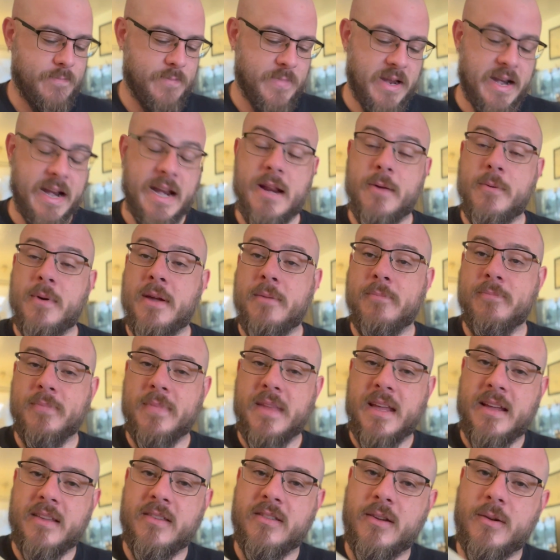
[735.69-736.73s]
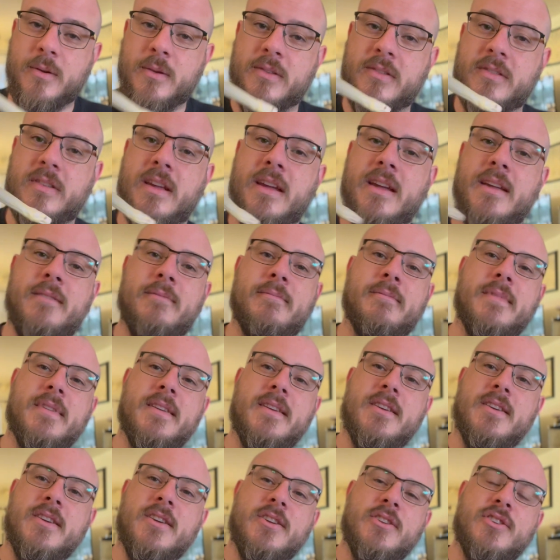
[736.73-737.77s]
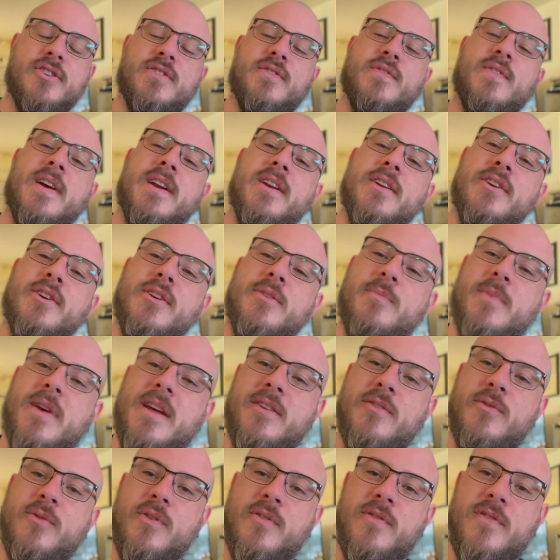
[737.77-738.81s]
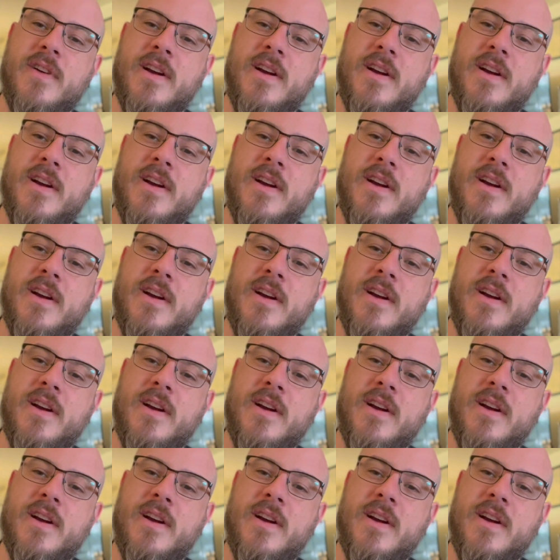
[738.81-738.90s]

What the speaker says: But anyway, as I was saying, just find a good mentor,